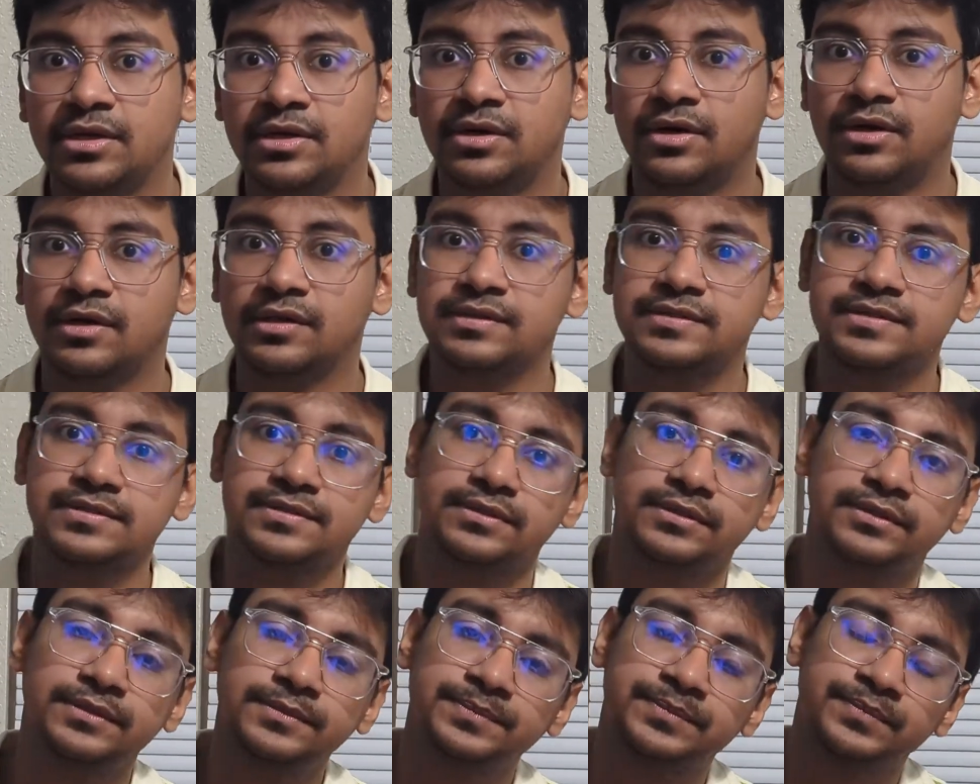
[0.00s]

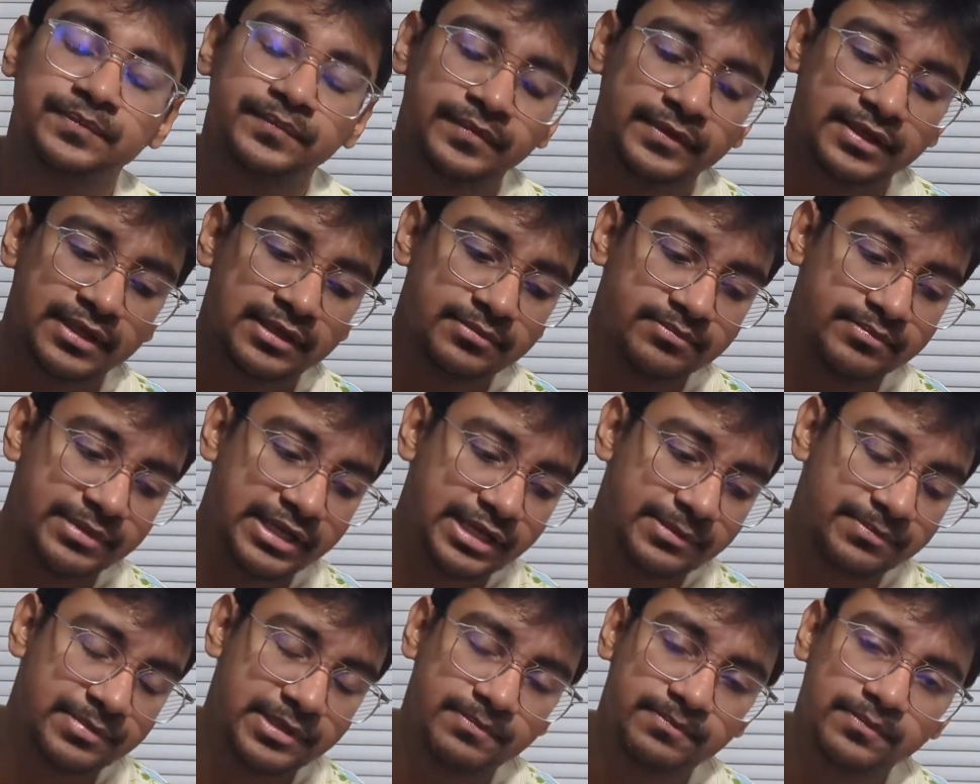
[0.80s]
Also,
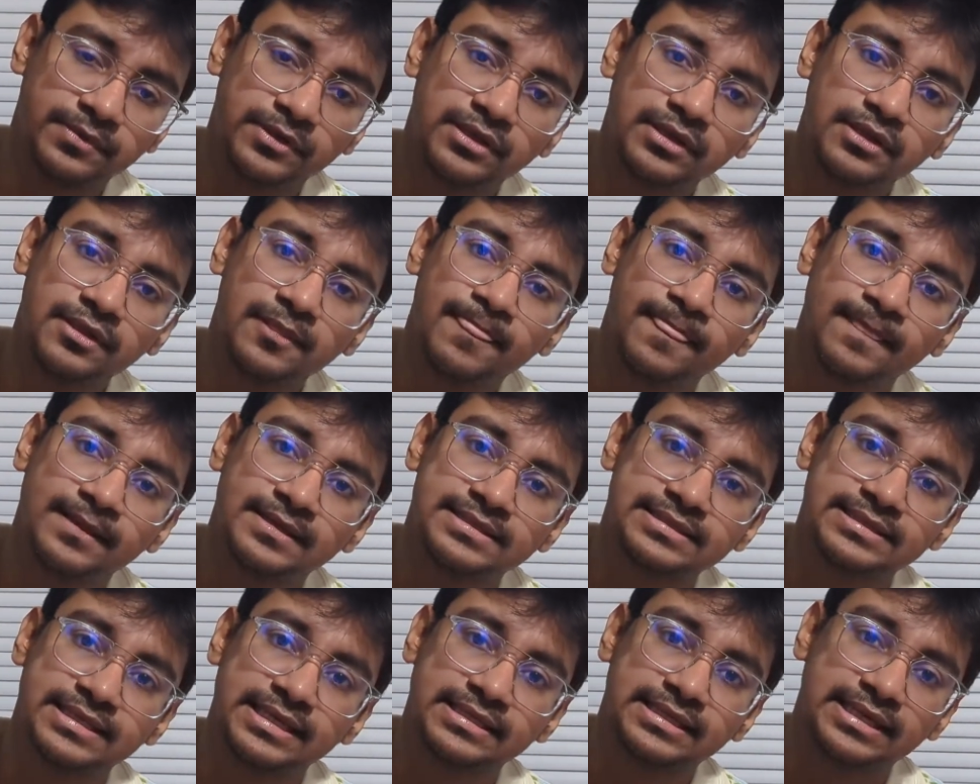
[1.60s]
many people
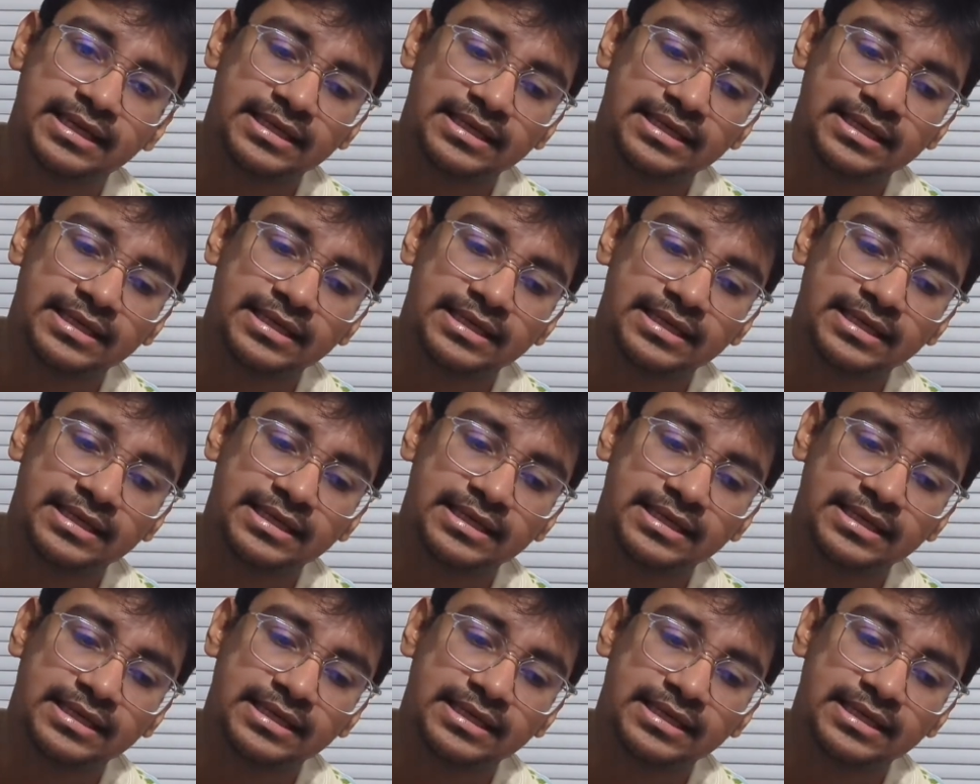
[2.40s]
say